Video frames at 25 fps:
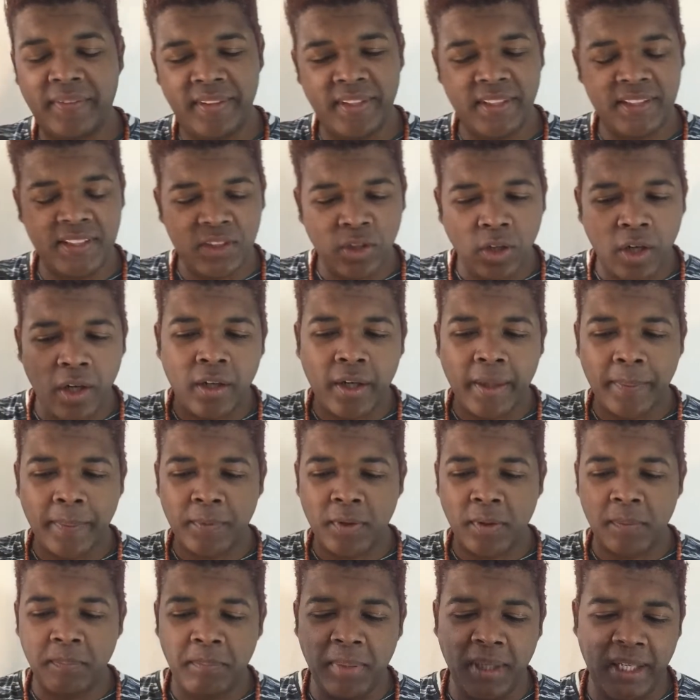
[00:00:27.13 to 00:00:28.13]
And the song kept
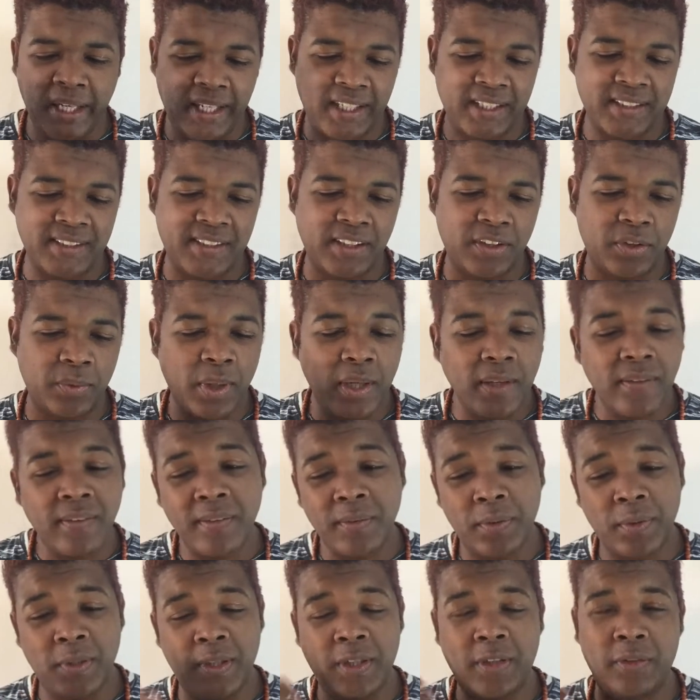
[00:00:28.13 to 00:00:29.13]
on playing, and I said, whoever
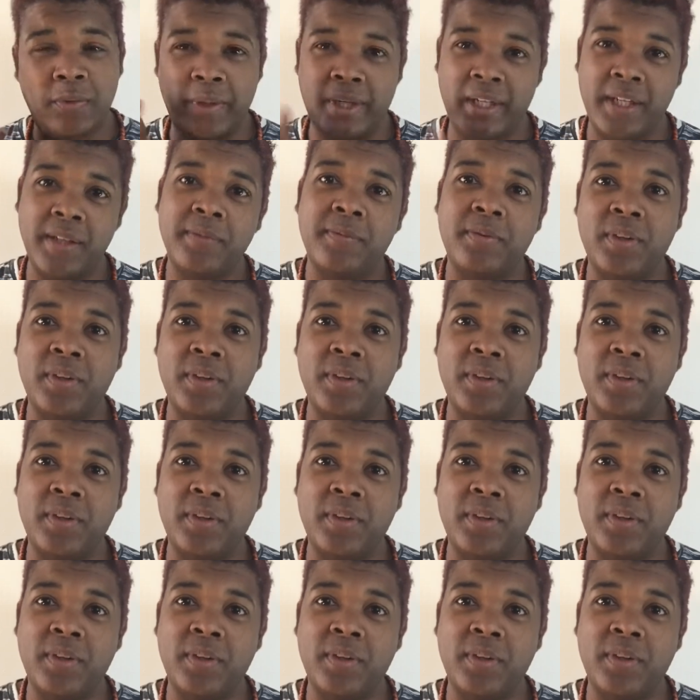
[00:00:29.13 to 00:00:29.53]
I'm doing a reading